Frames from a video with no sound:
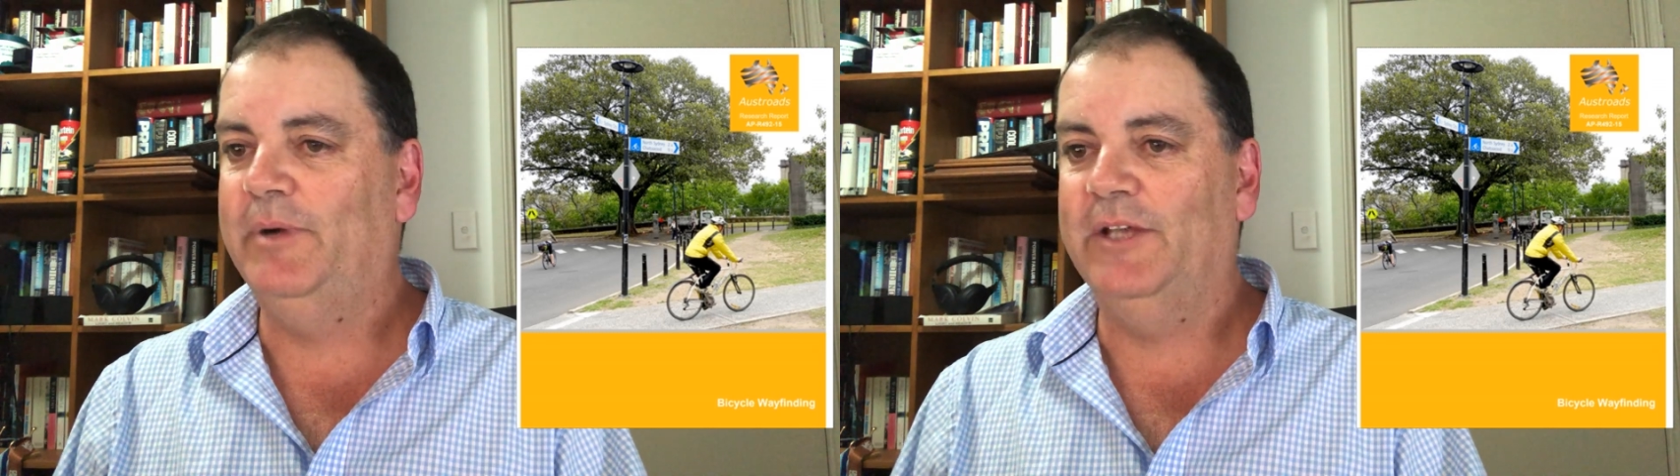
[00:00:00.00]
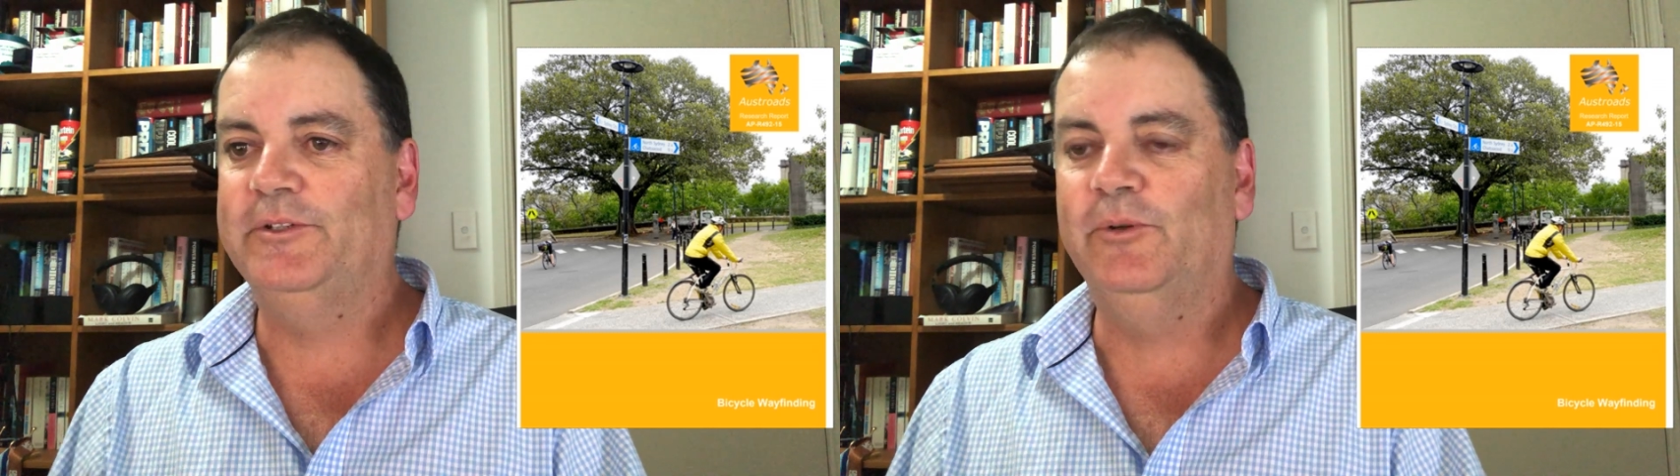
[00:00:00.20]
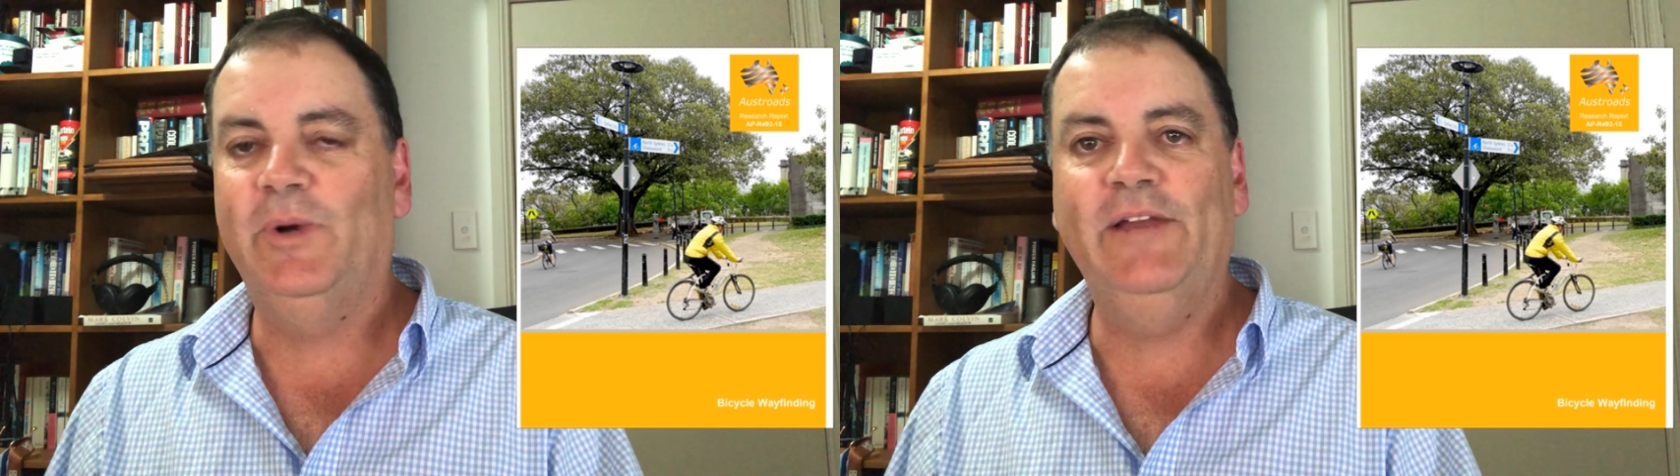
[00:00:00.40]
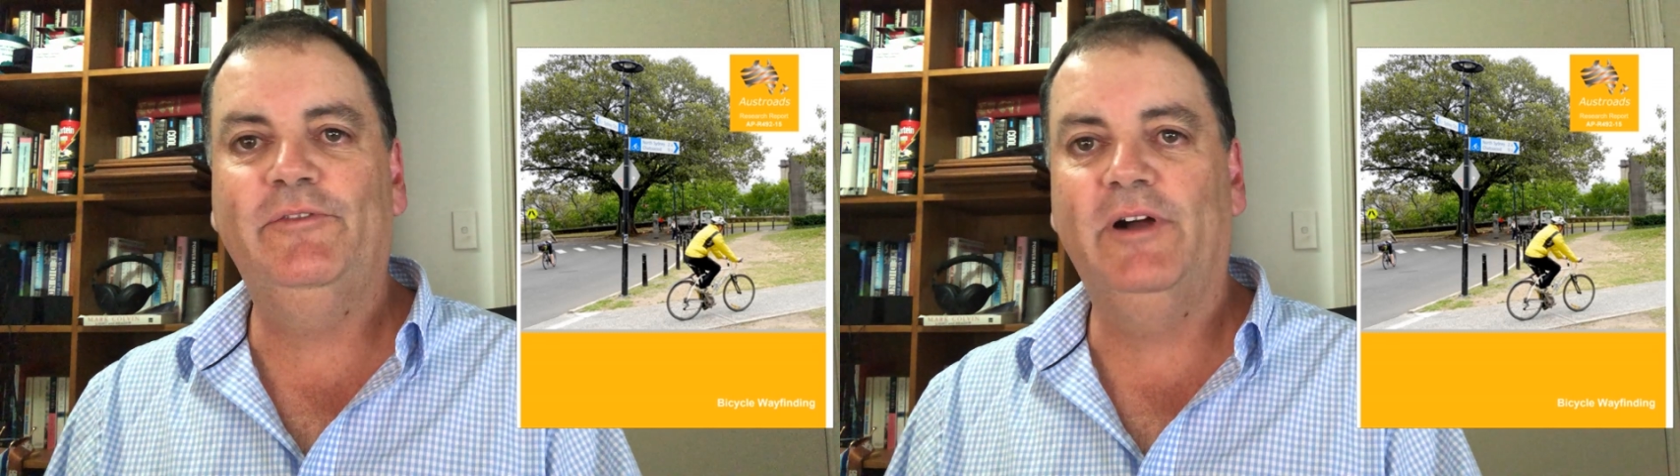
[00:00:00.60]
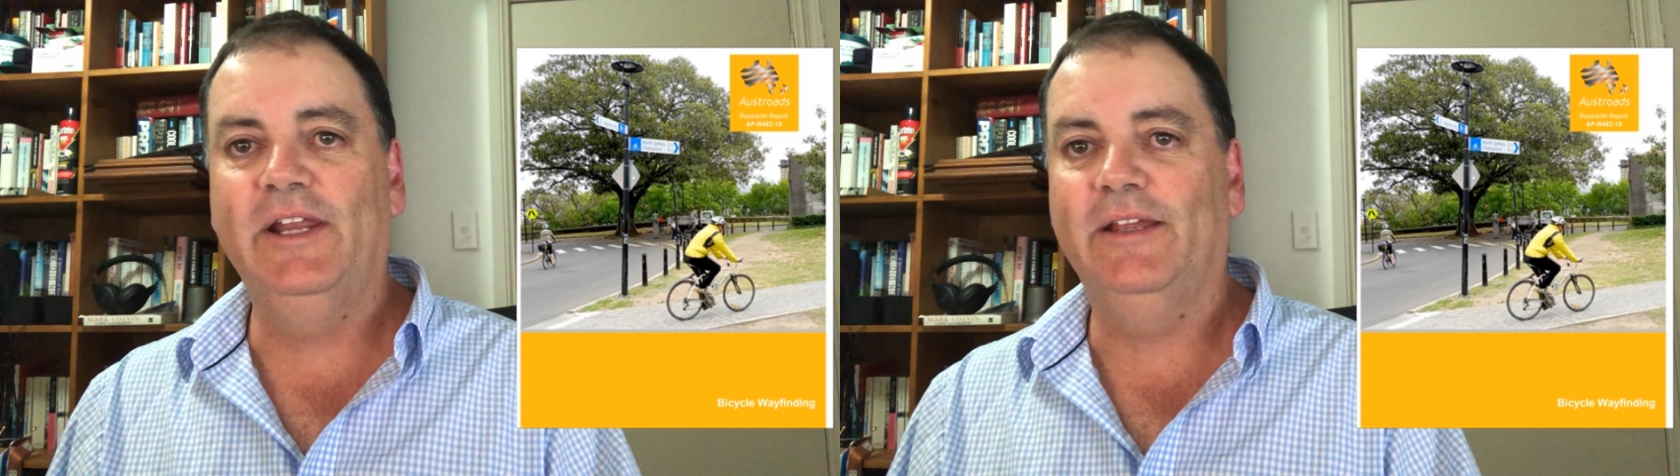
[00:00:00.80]
bicycle
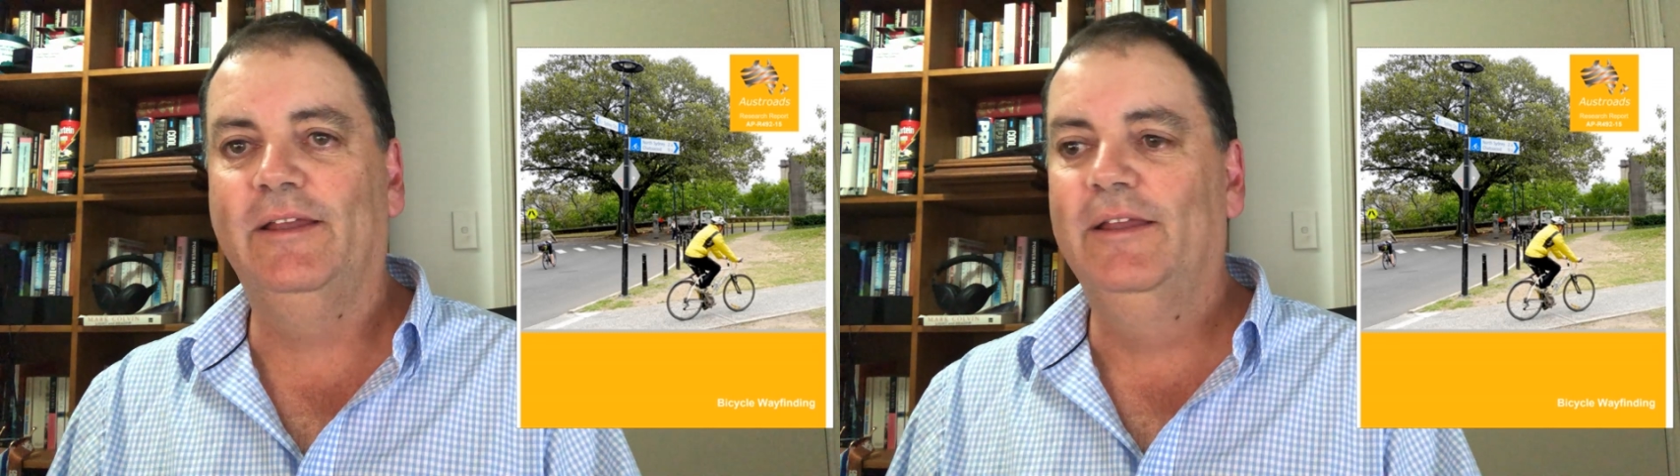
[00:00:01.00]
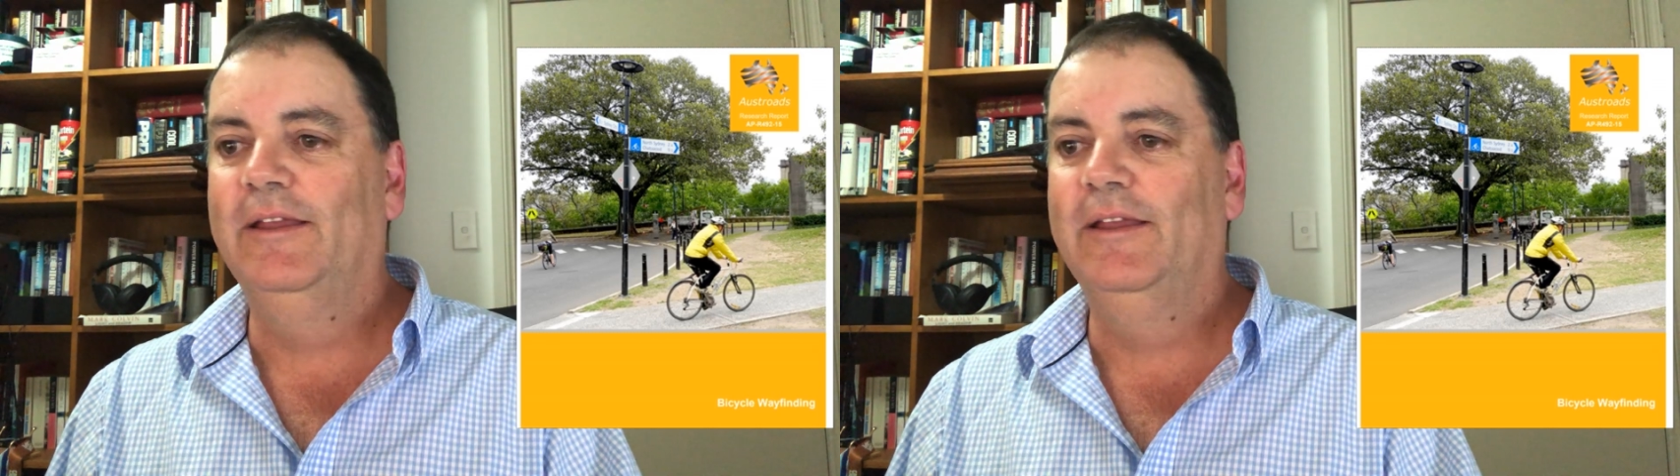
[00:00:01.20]
wayfinding.